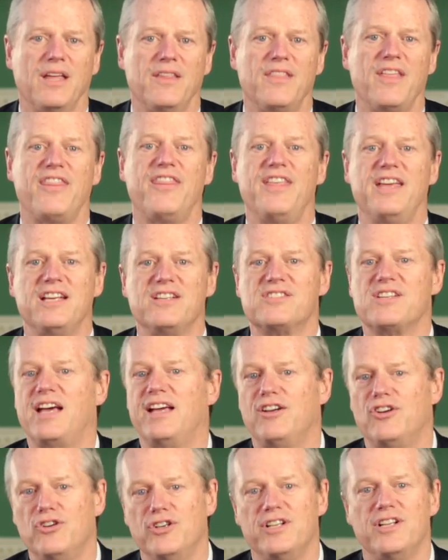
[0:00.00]
the things
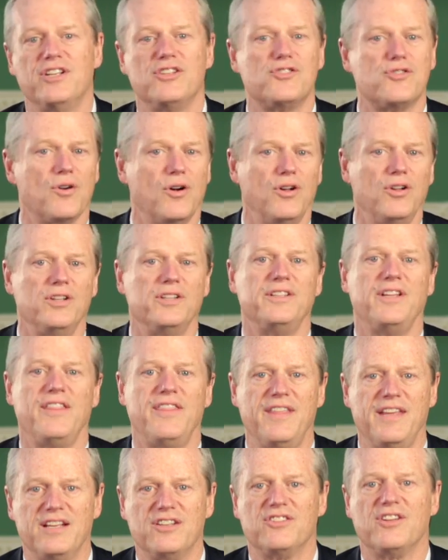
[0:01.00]
I could control and the
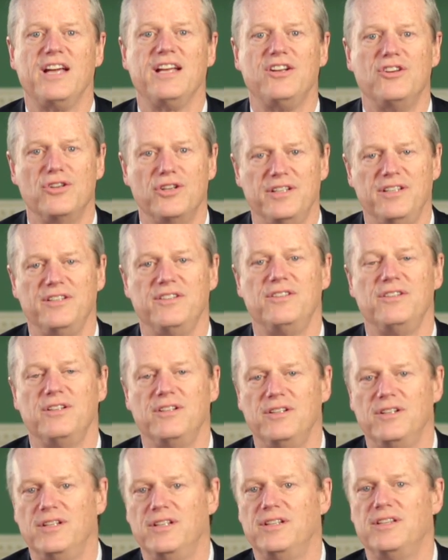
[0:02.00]
things I couldn't,
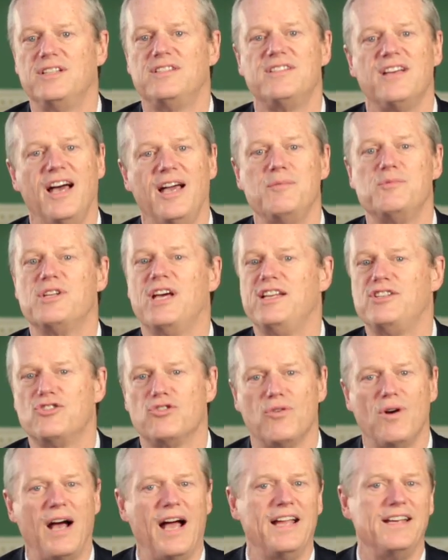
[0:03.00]
the times I
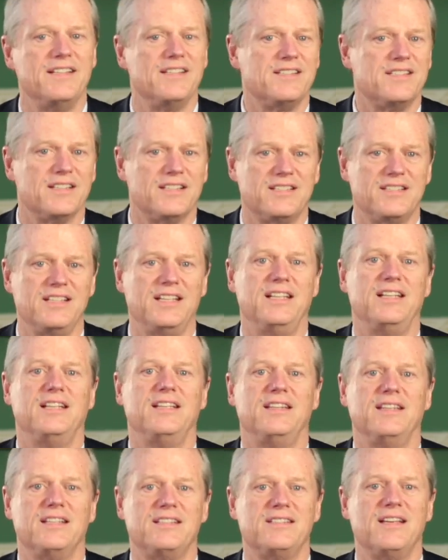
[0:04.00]
tried and
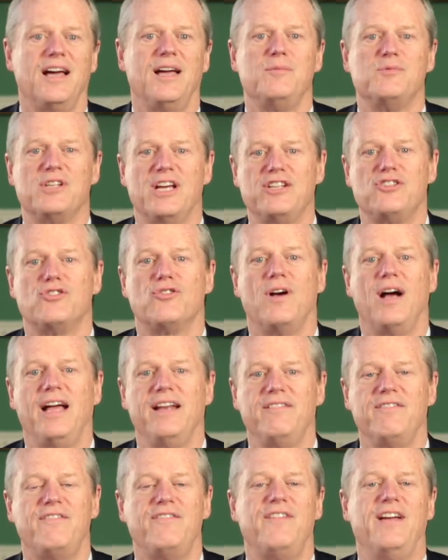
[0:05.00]
succeeded and the times I
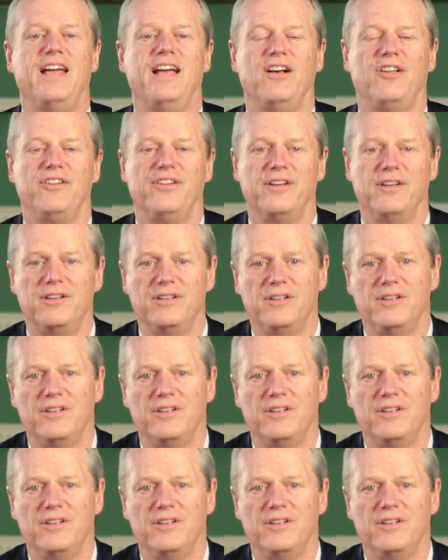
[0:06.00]
tried and failed,